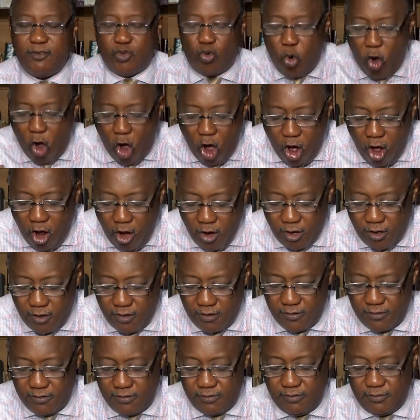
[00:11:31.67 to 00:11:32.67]
To
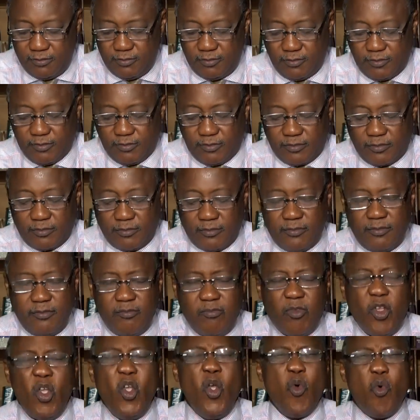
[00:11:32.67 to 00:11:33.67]
all.
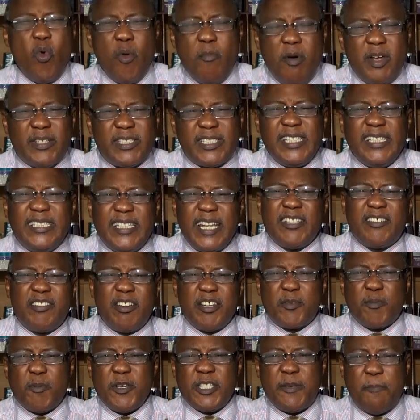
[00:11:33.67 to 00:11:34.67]
We must see it as
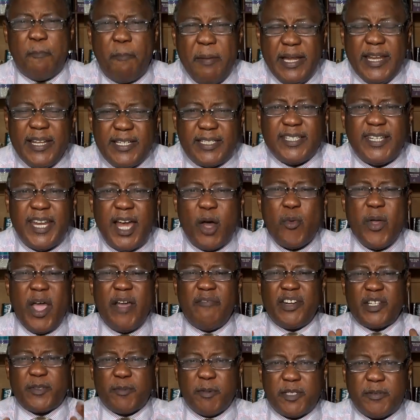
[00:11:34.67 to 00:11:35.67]
responsibility that we
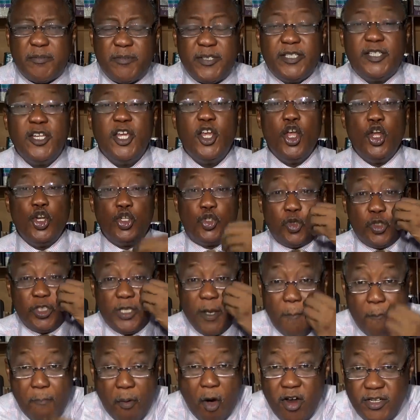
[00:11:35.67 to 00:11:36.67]
have responsibility to
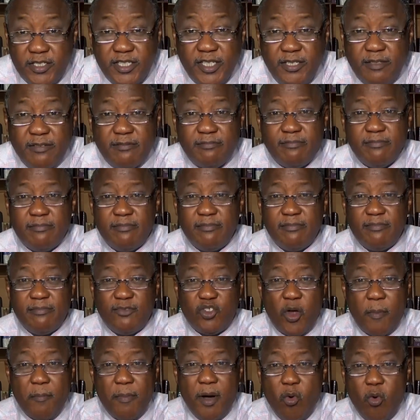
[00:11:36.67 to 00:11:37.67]
the body,
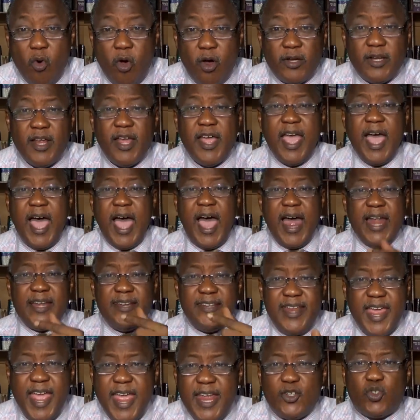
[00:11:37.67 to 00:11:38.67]
number one,
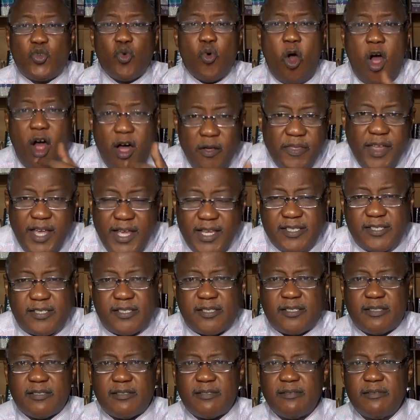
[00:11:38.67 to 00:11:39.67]
and then to
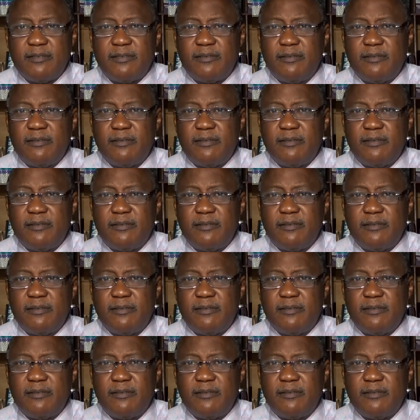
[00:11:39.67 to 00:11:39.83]
others.